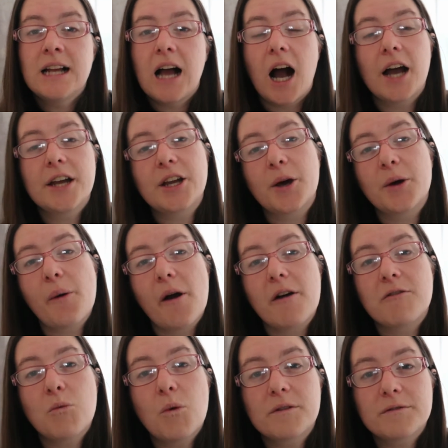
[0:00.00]
I know
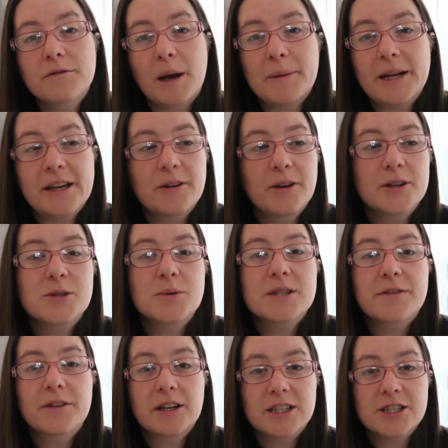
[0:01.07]
of one family who goes to a
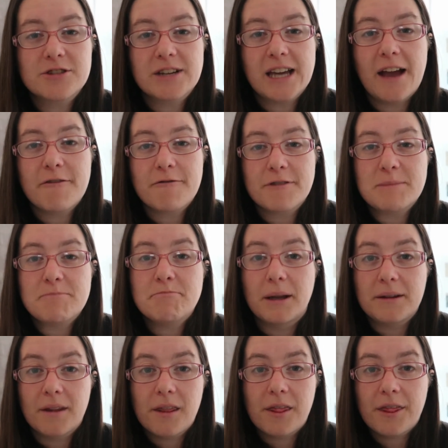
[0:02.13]
different country every
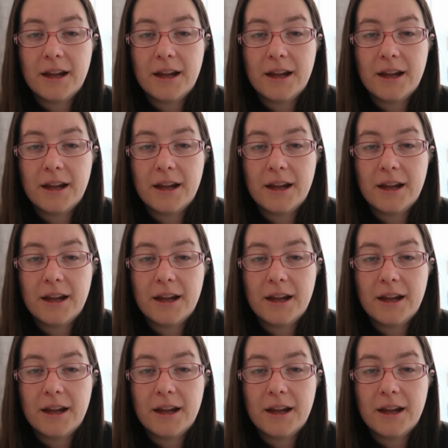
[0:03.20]
month.